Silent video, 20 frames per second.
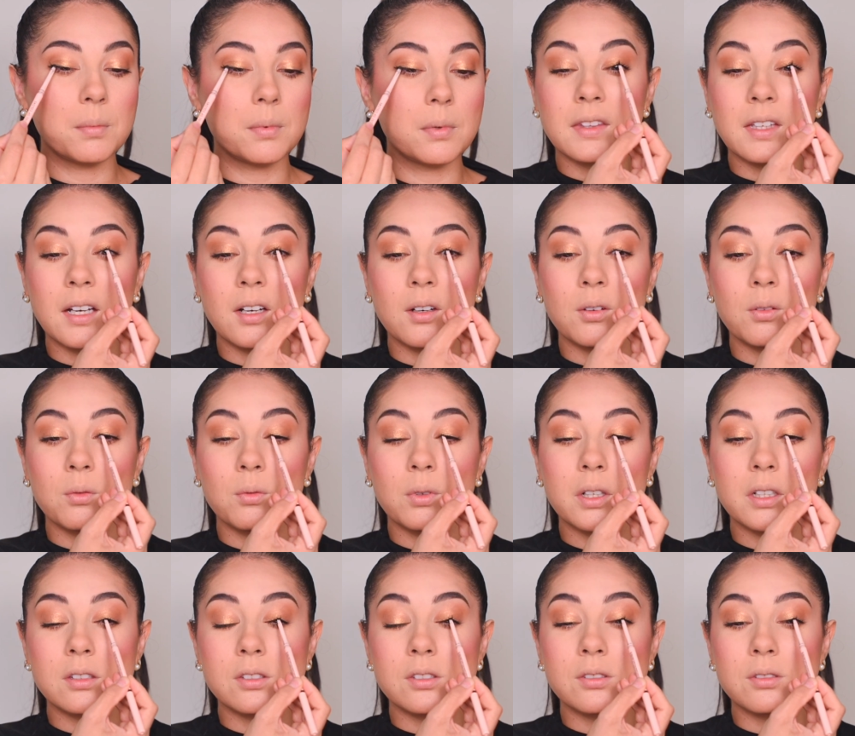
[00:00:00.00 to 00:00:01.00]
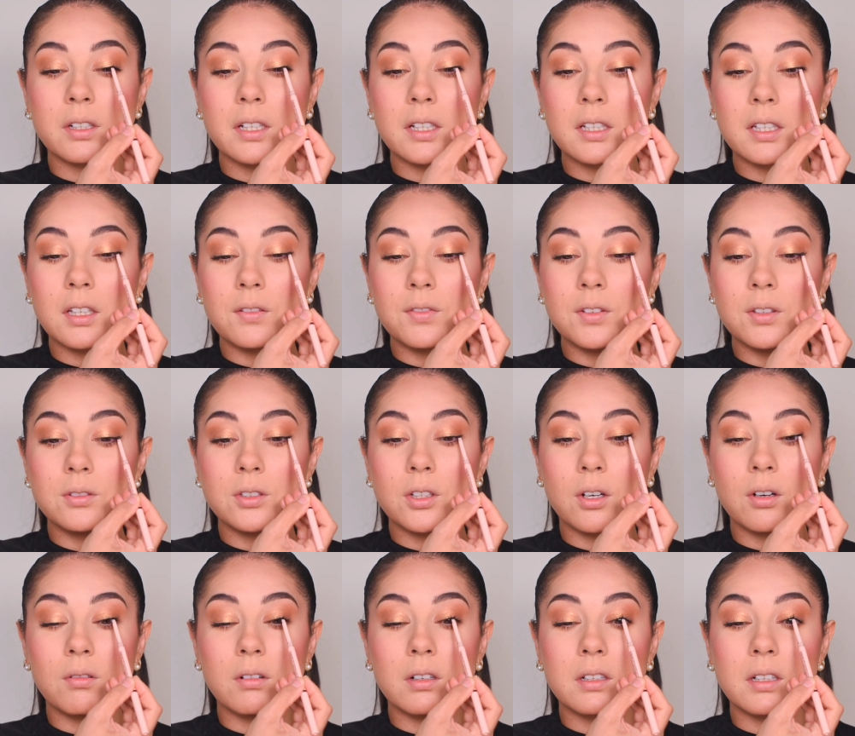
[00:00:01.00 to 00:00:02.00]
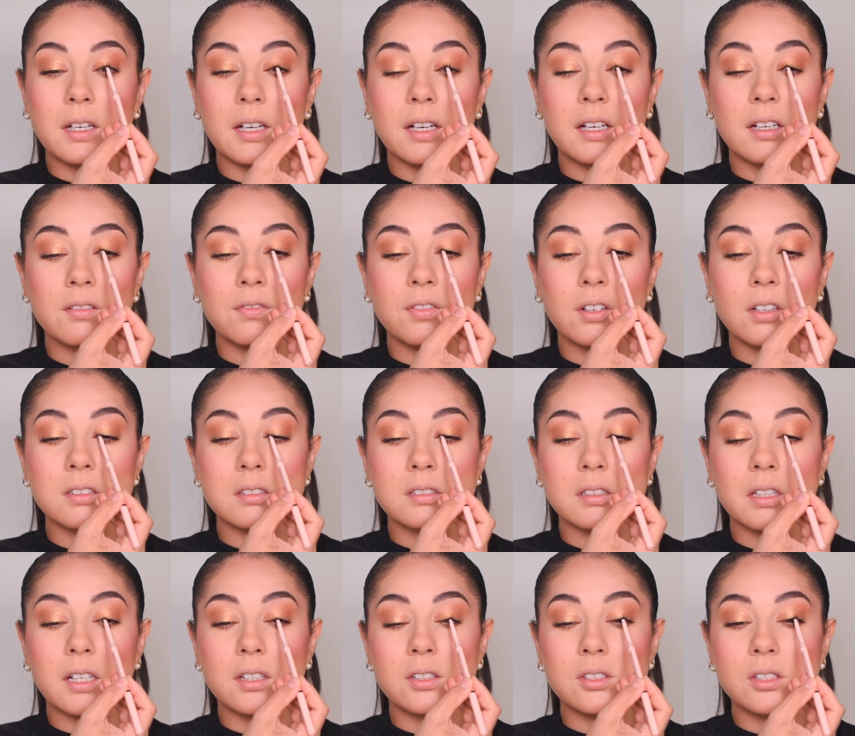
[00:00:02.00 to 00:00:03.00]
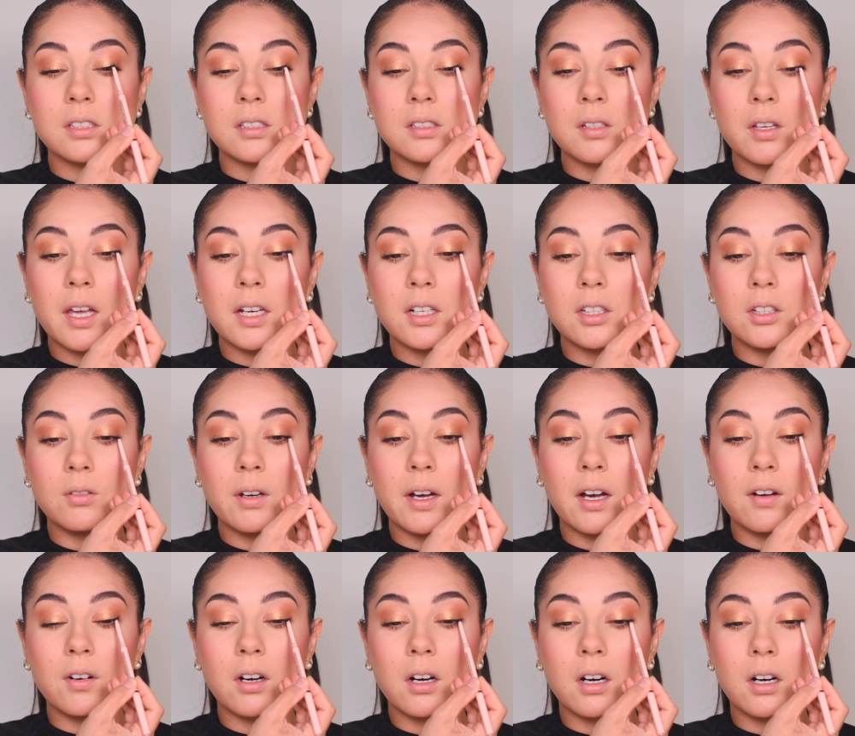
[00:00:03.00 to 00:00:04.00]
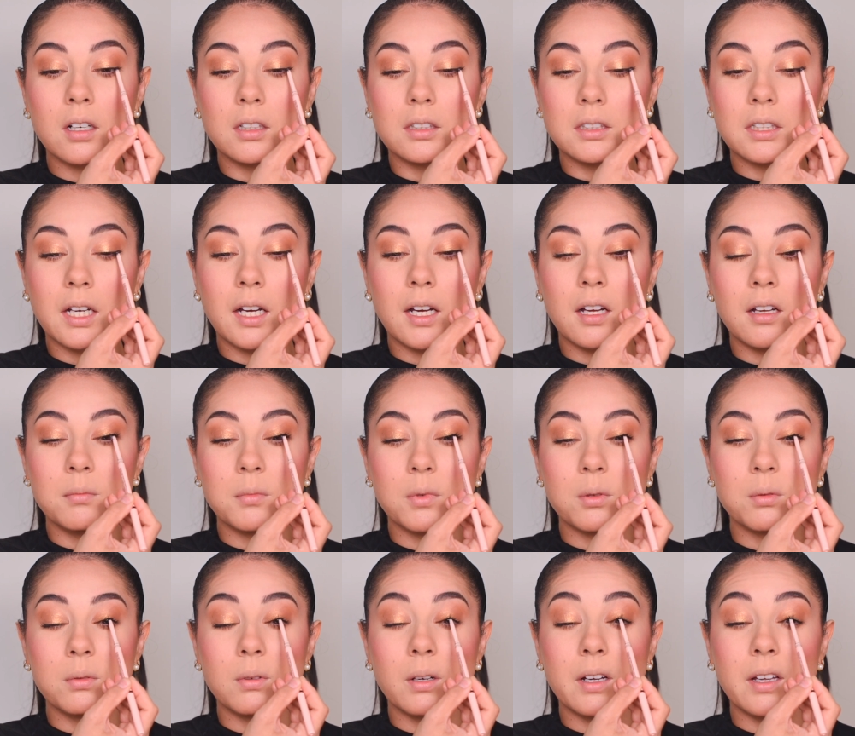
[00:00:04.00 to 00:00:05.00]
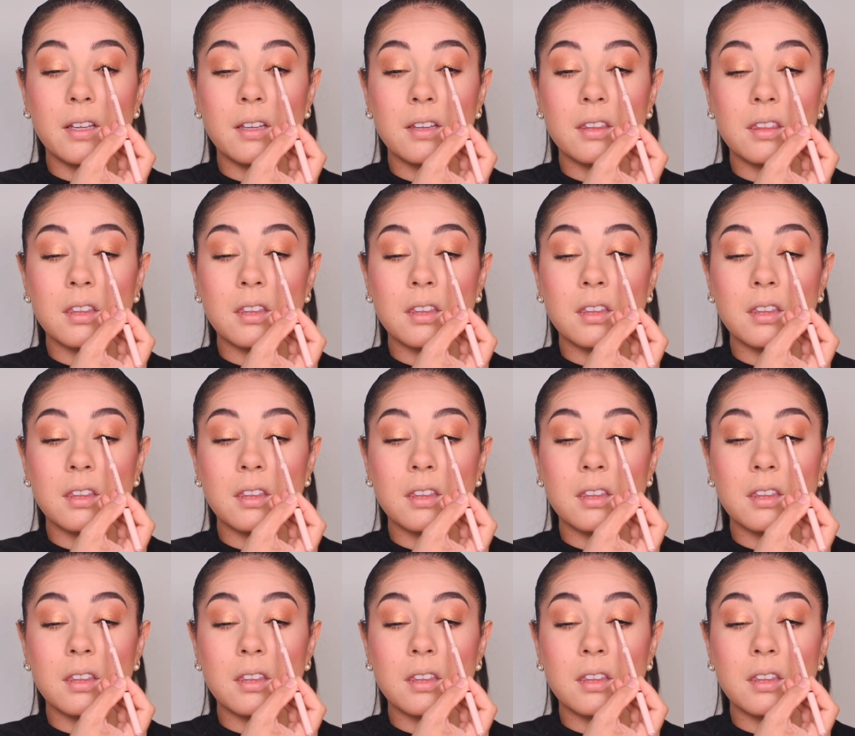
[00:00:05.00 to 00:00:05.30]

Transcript: Now, one trick if you don't want to add false lashes and you have a hard time with